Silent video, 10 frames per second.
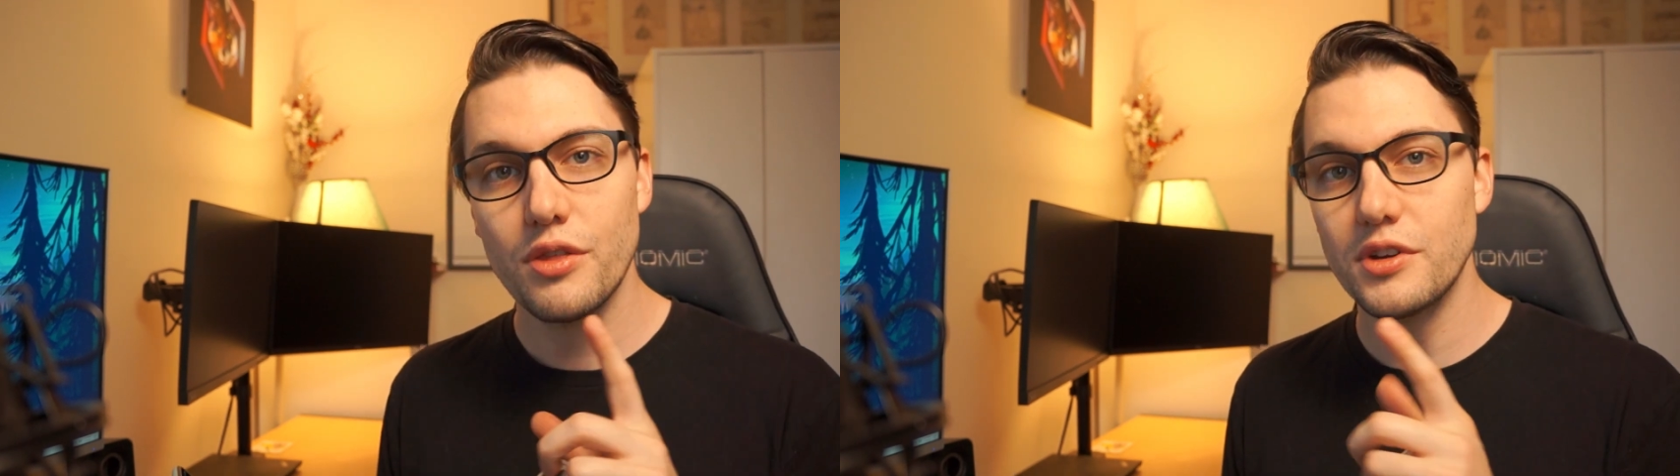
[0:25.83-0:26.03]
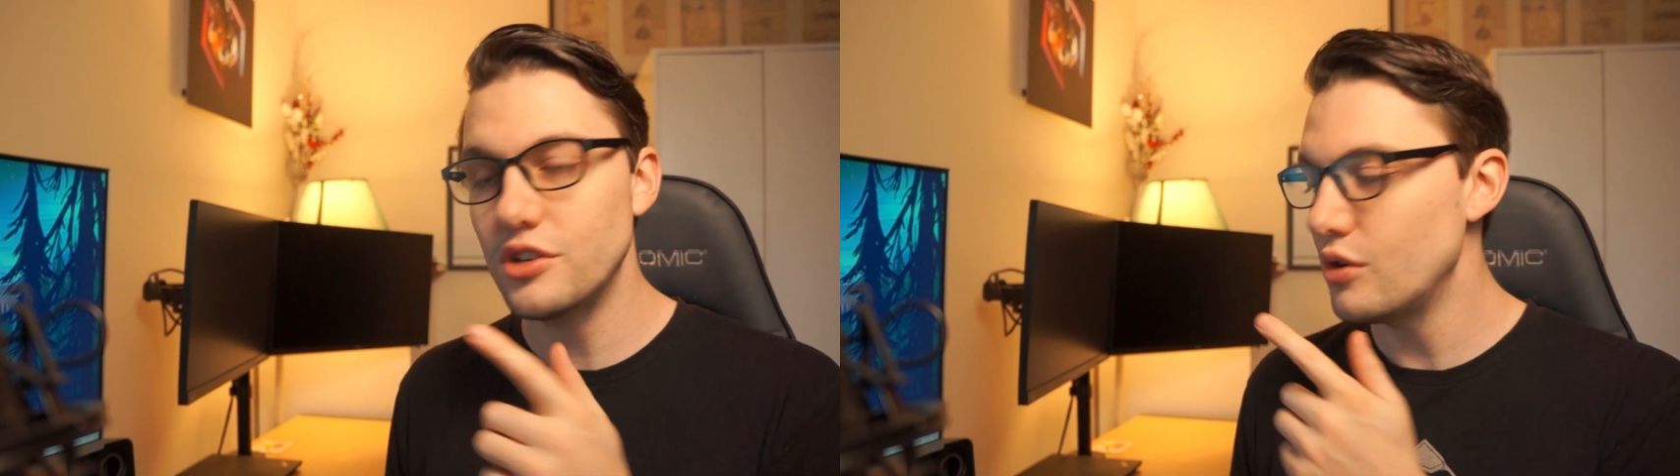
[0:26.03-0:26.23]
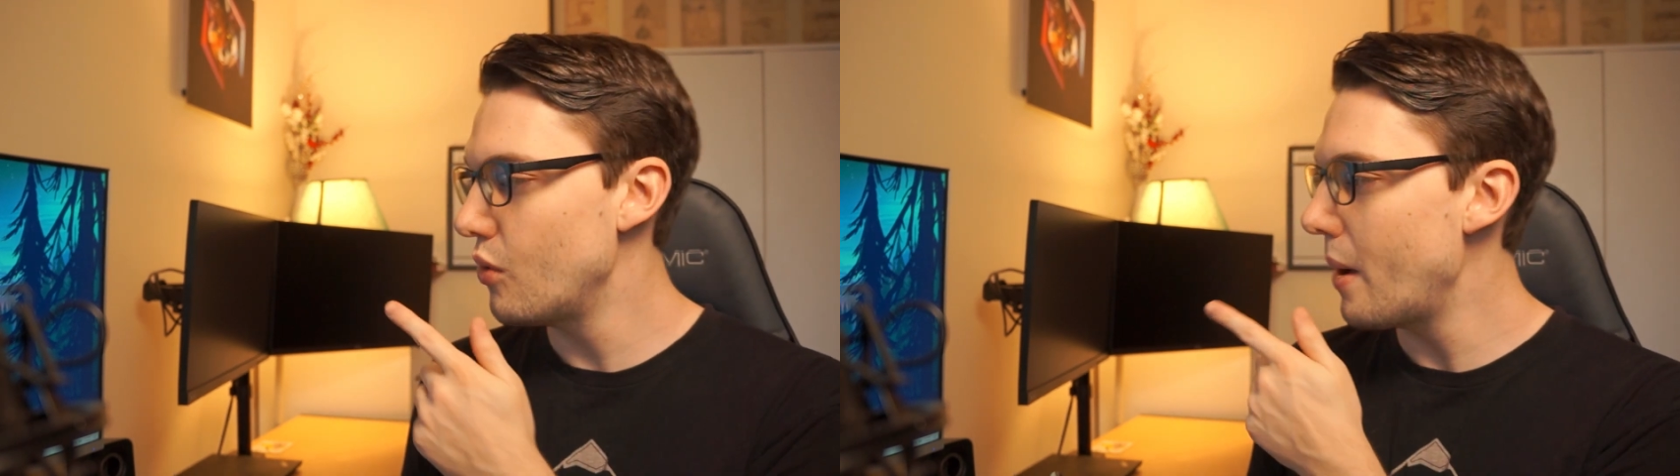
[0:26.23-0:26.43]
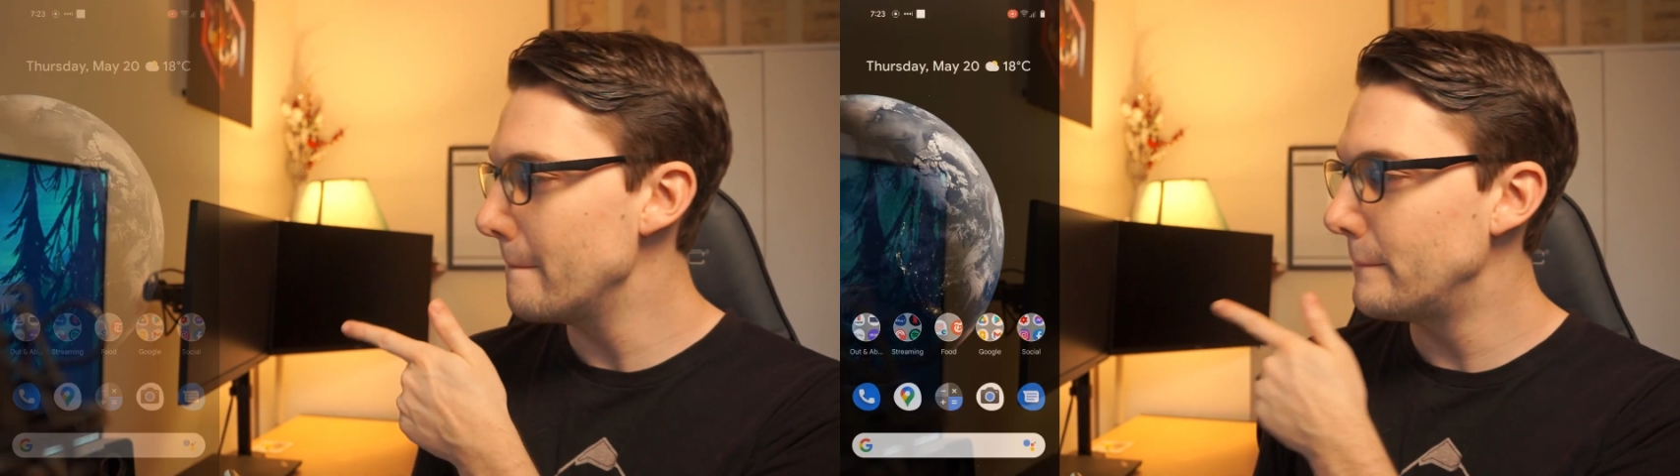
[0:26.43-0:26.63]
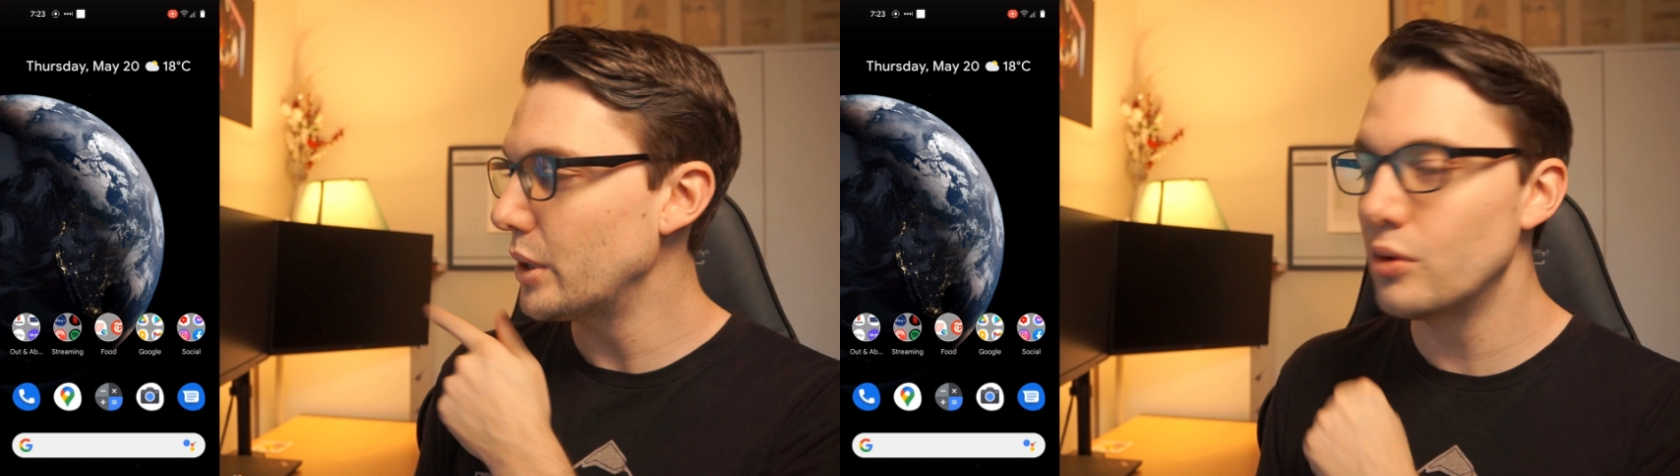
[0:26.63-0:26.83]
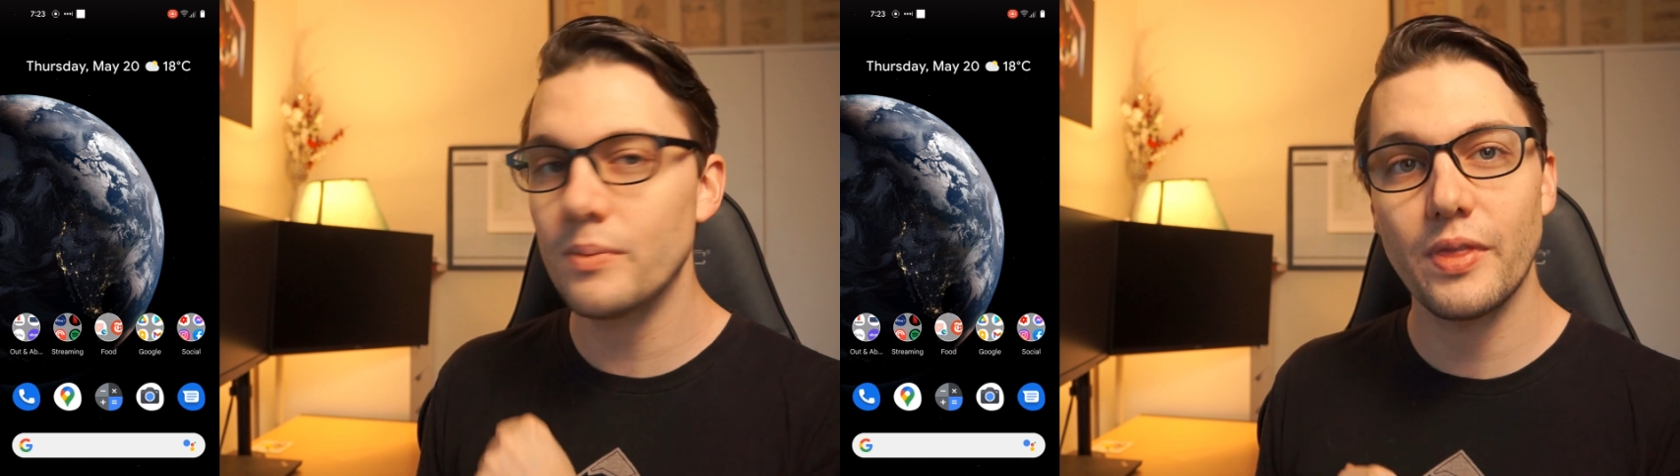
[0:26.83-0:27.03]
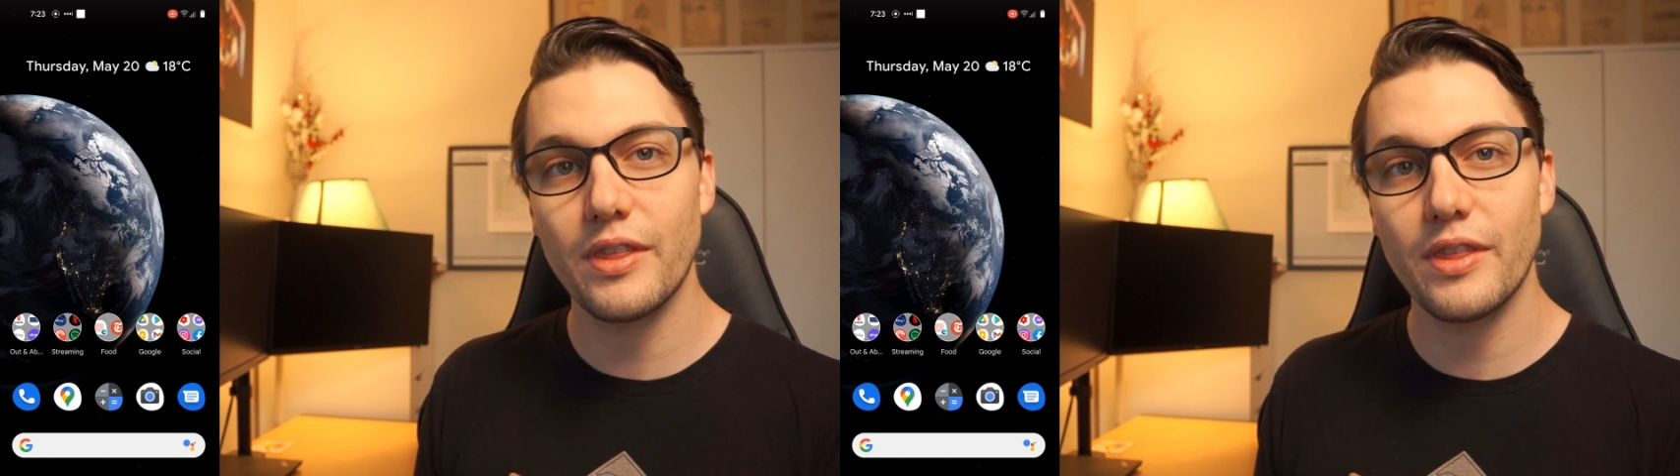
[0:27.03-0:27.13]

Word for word: three, two, one, boom,